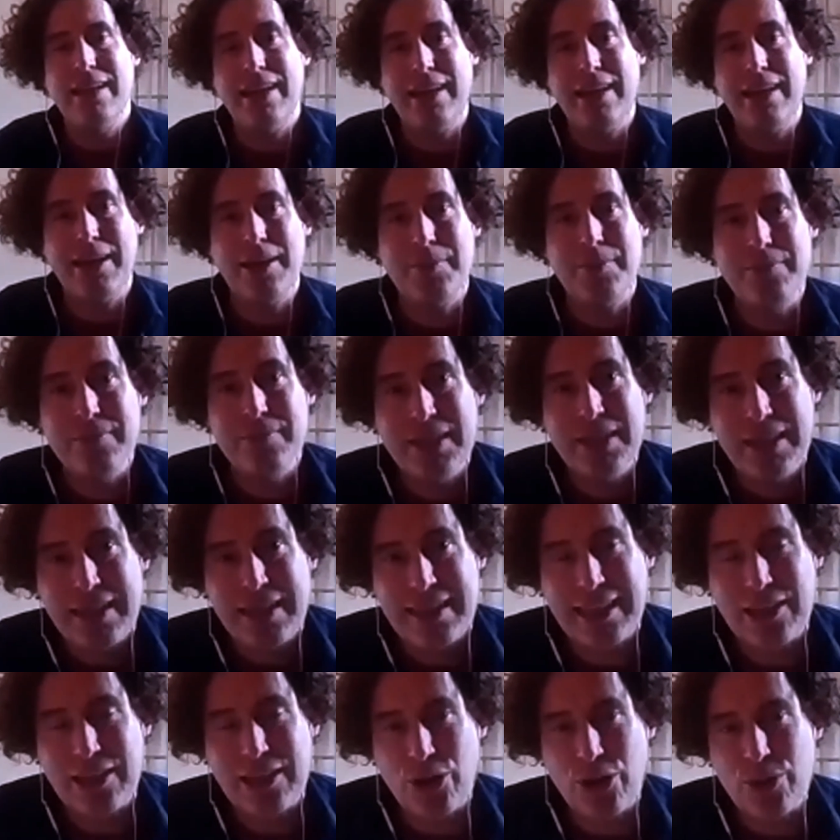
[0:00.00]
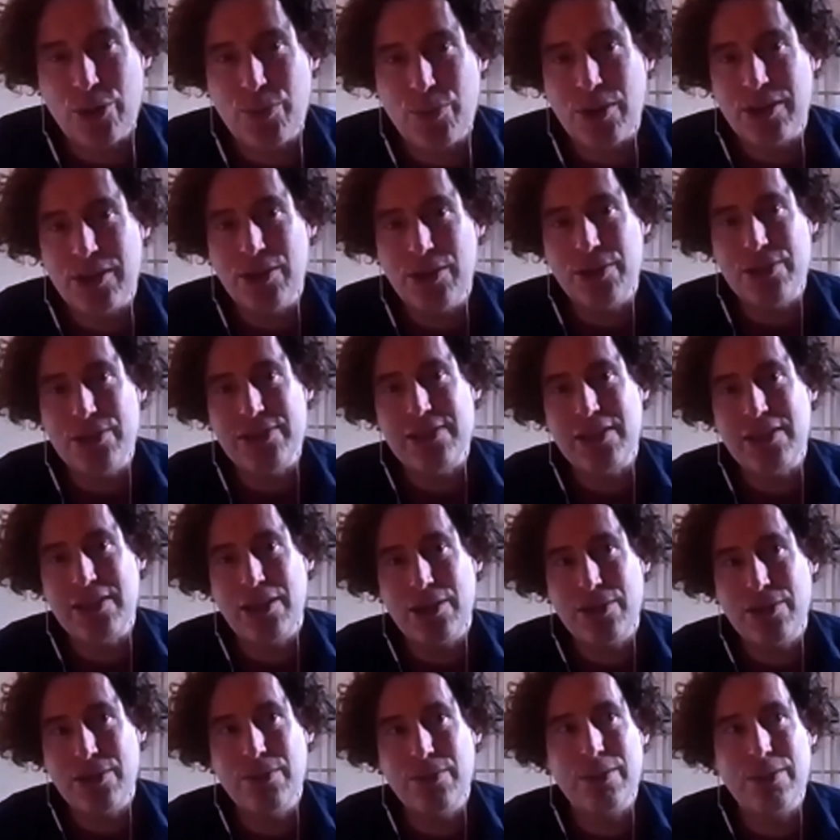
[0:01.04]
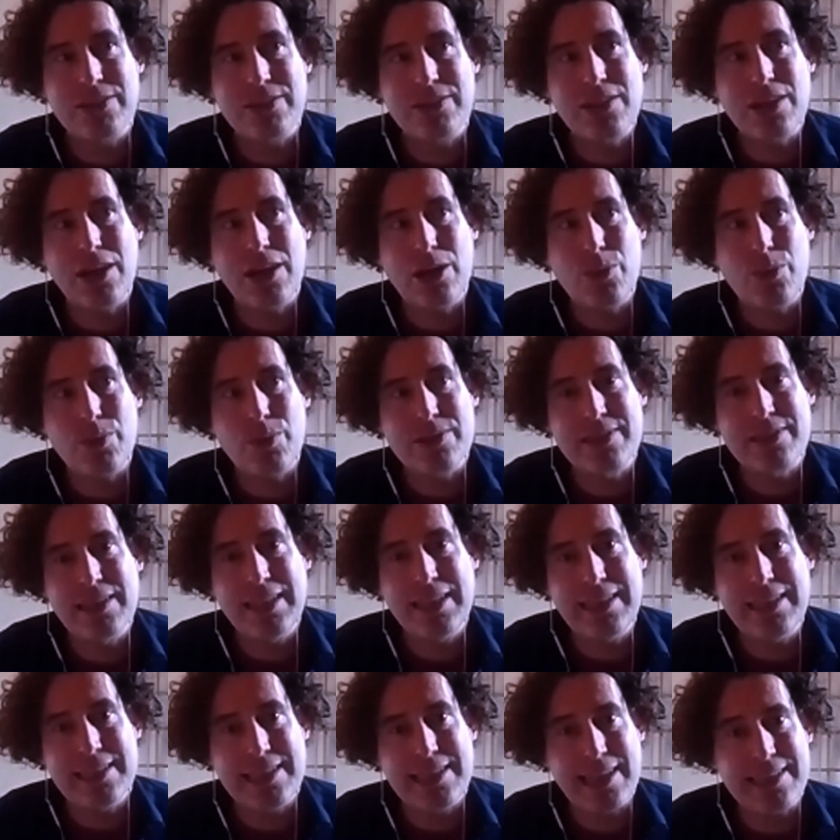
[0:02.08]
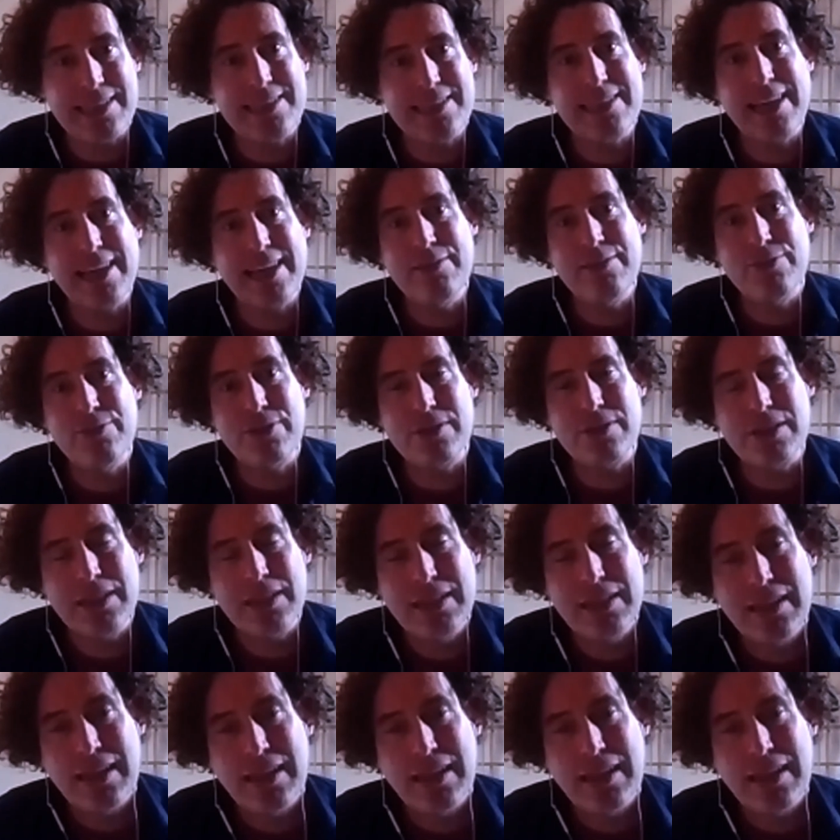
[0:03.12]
I think another one you also saw was the set saver.